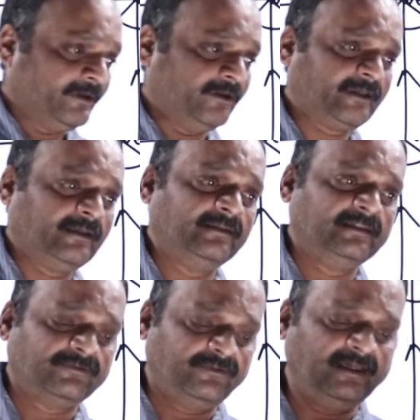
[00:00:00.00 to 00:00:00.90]
Okay,
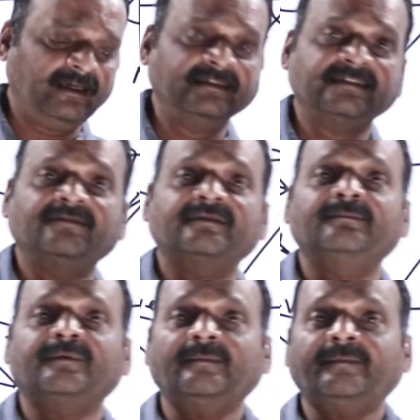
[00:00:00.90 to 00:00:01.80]
these field lines have some
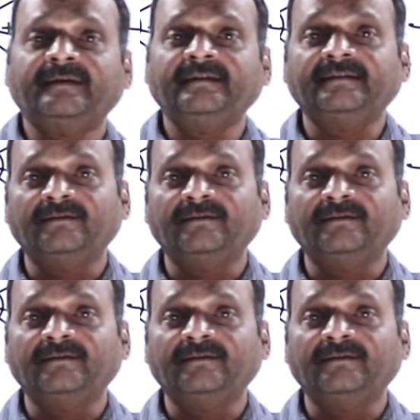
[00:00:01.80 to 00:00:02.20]
properties.